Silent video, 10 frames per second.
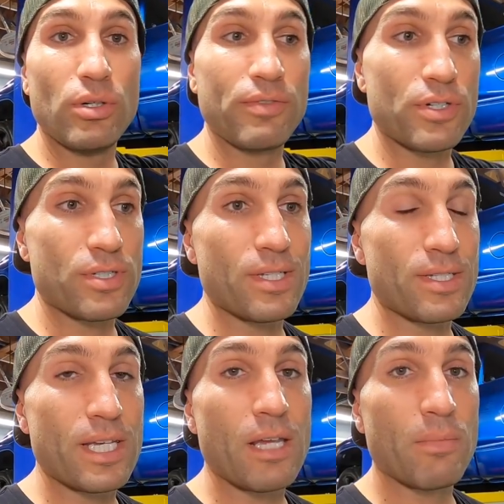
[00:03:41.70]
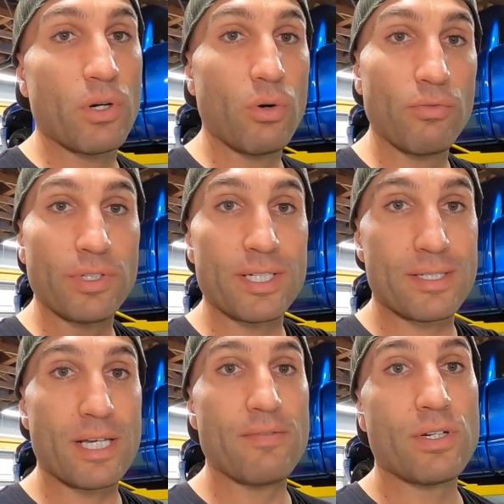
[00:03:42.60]
if yours is the same. Hopefully it
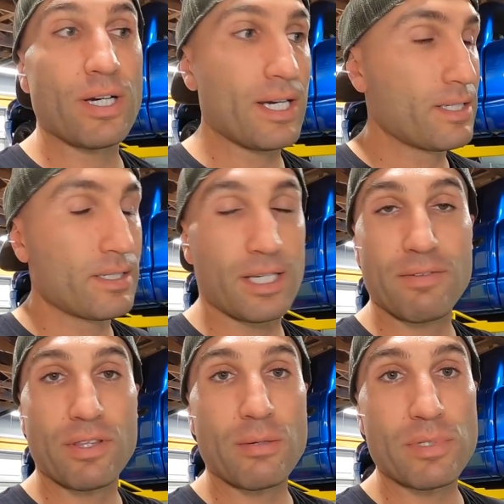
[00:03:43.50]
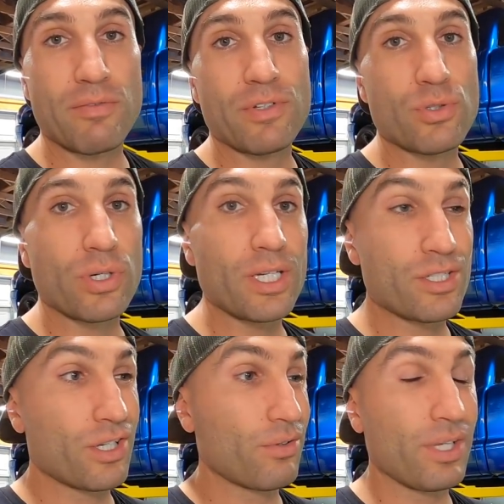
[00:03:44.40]
saves you guys. Give it a thumbs up if you enjoyed it.
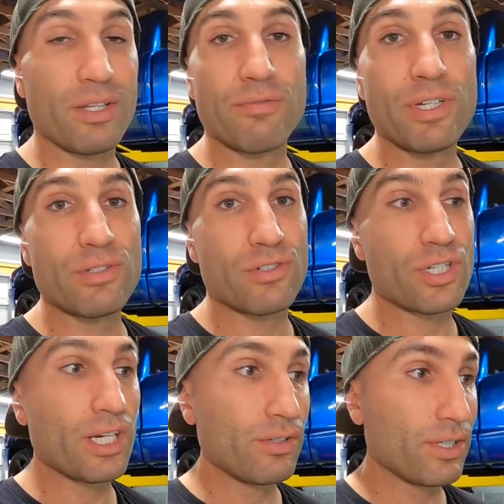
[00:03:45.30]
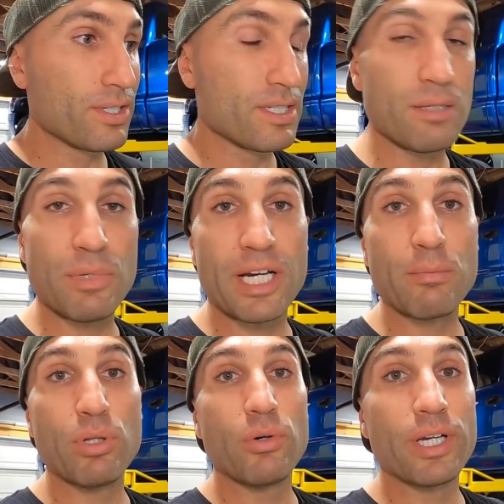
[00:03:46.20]
Check out the other videos on channel. You can see mine
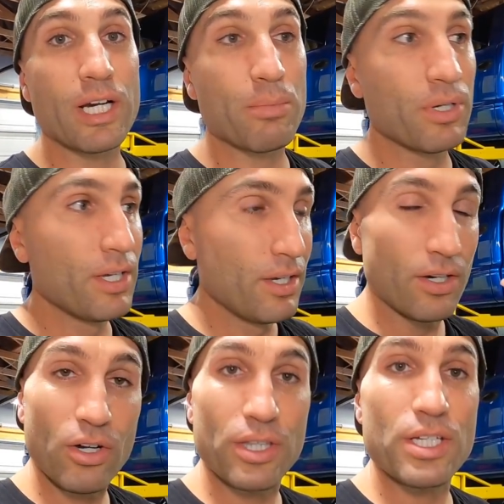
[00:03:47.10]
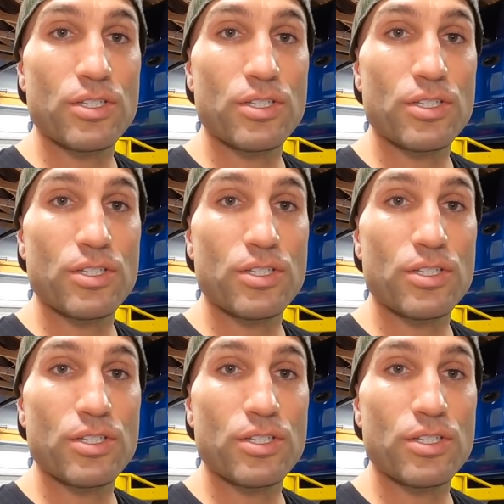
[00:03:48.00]
blowing up on this